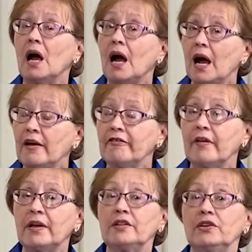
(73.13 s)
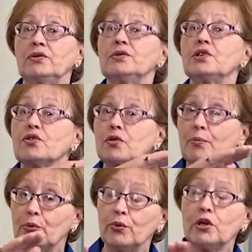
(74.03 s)
I find that using the
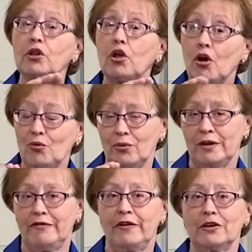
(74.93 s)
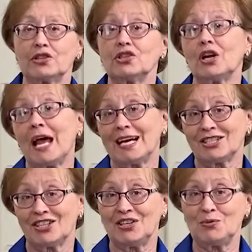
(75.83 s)
broil only function
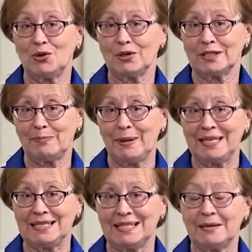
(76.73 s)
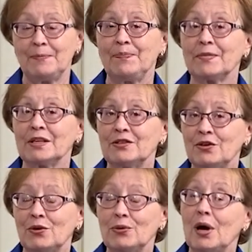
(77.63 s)
actually works best.
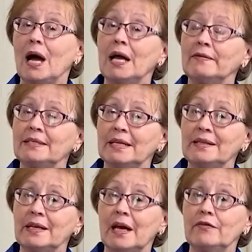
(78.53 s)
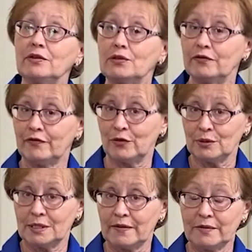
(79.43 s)
So I have set the oven to
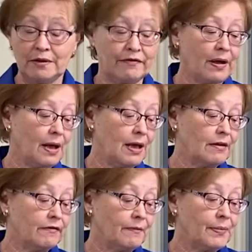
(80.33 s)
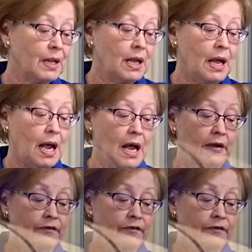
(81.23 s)
475. I've